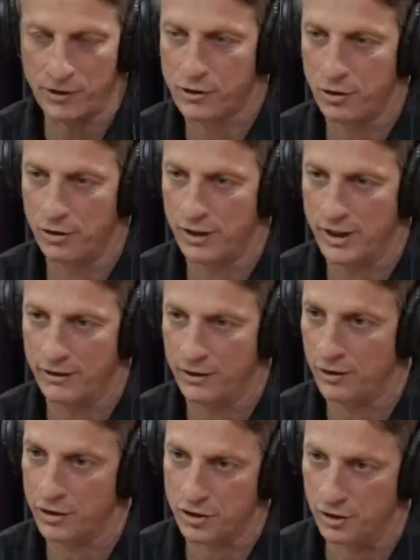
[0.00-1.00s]
couldn't get
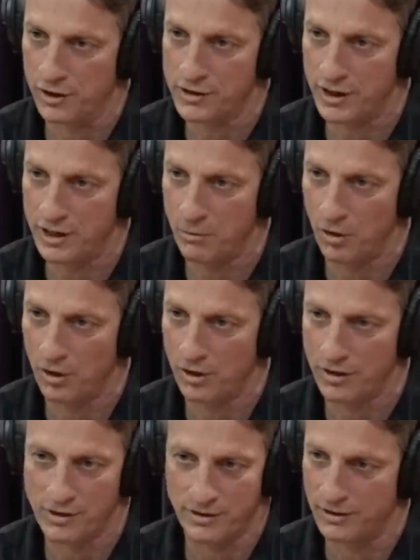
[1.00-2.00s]
their insurance
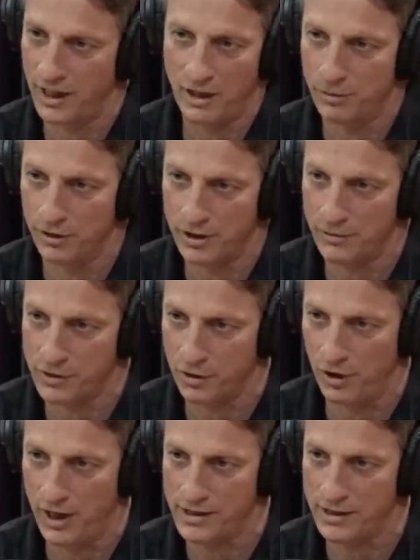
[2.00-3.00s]
anymore because the liability was
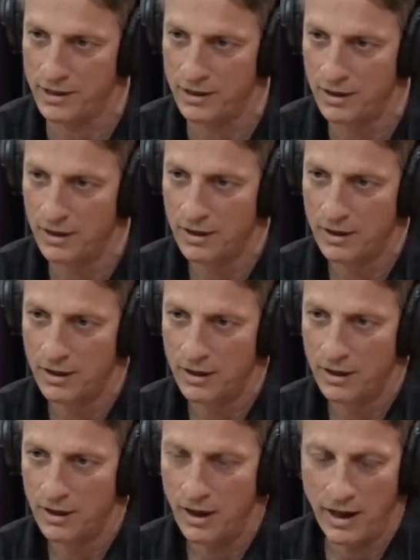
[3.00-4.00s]
crazy. Oh
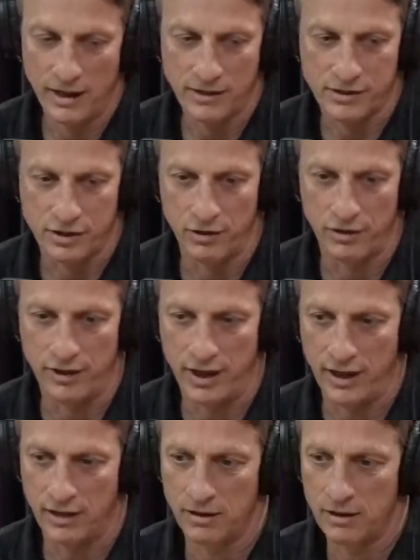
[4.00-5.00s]
yeah. And so
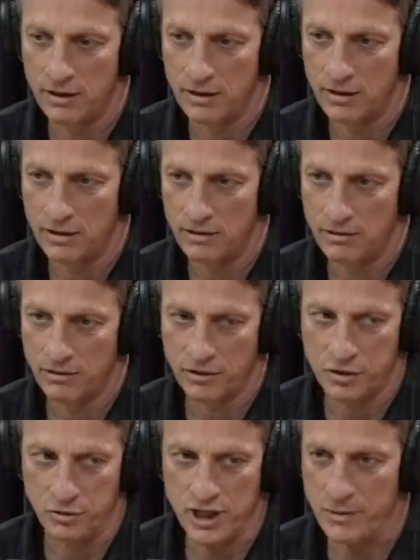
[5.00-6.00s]
then
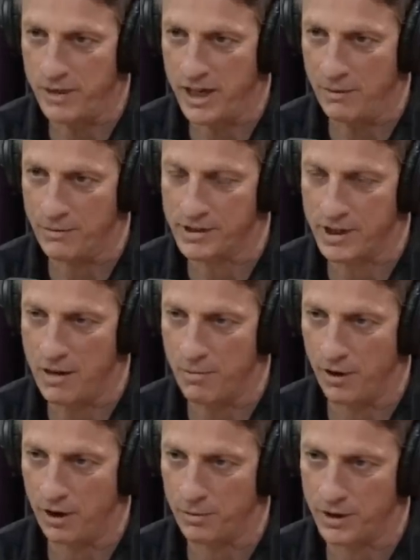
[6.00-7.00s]
the streets became the skate
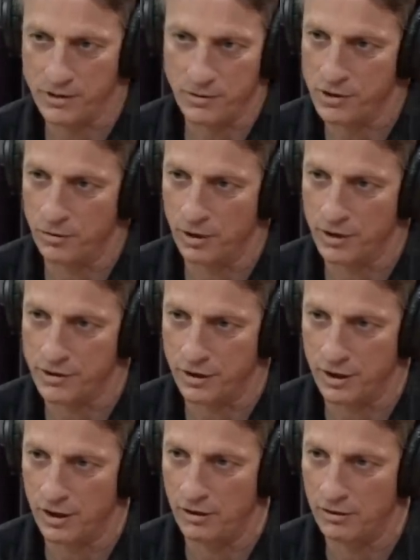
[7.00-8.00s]
park because there was nowhere else to
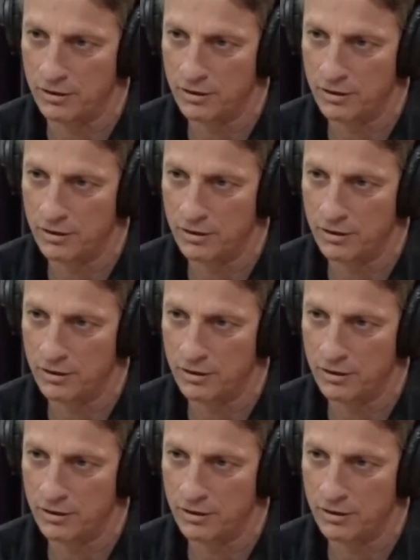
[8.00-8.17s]
go.